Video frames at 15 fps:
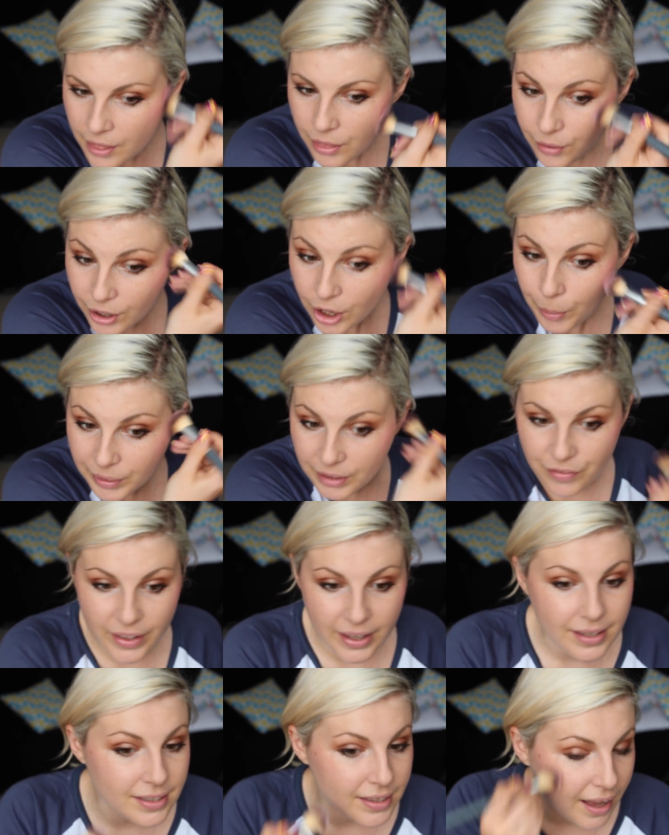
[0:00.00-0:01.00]
there are a couple of
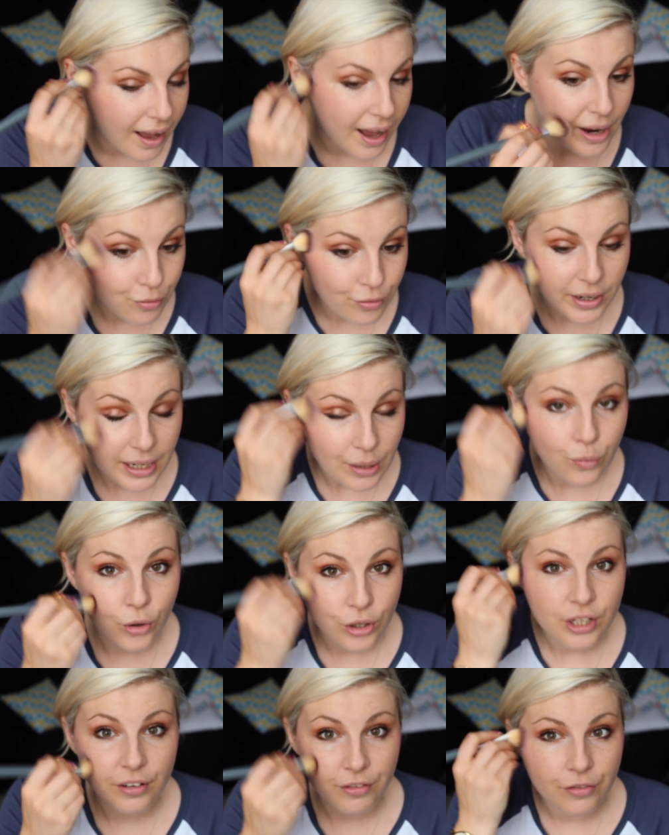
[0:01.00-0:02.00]
things that I really
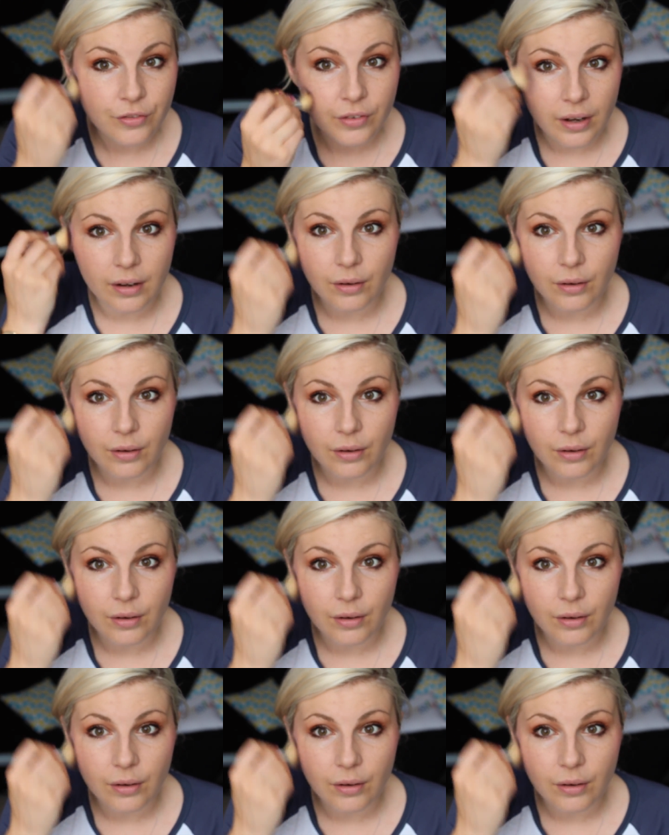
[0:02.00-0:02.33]
would have